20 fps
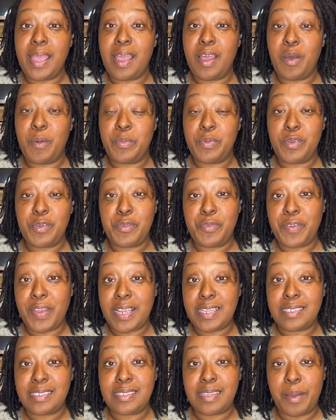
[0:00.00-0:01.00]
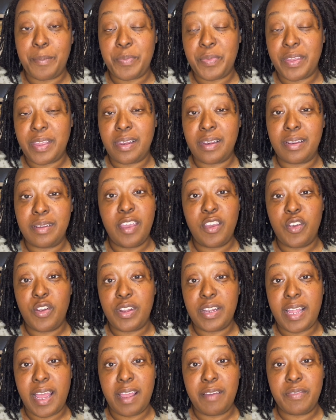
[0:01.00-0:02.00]
help you face something in
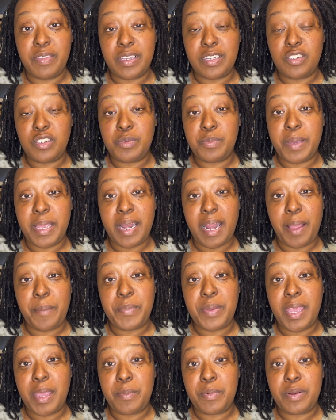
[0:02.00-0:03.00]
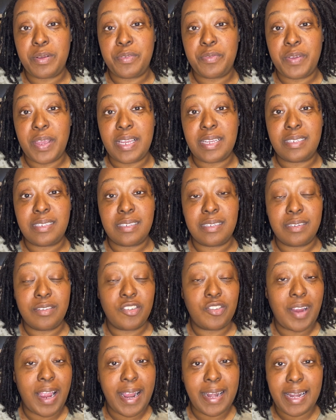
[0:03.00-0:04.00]
your life that you may not be able to face.
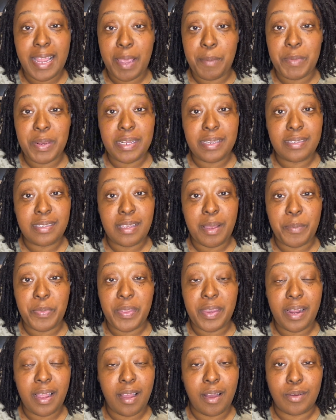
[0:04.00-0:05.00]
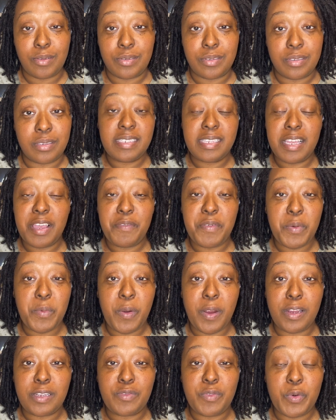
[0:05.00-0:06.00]
Try naming it something else. See if
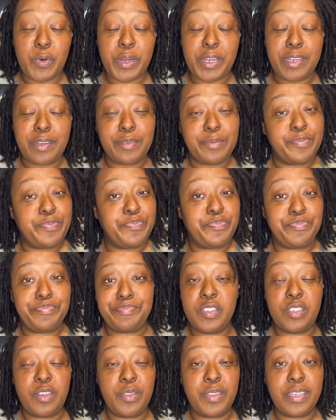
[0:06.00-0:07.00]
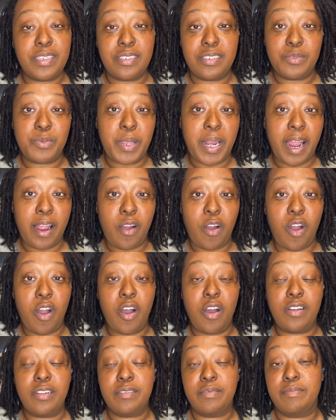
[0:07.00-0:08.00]
it works for you. So this is what I
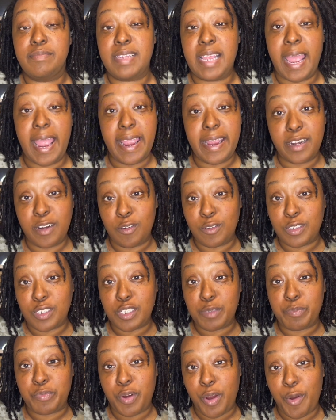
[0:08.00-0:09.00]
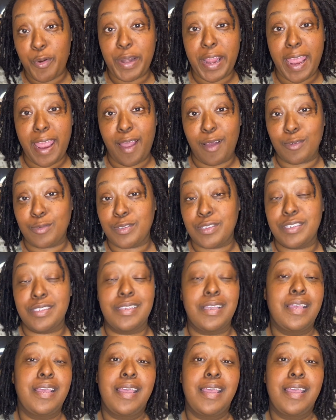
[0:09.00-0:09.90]
call diagnosis pronouns.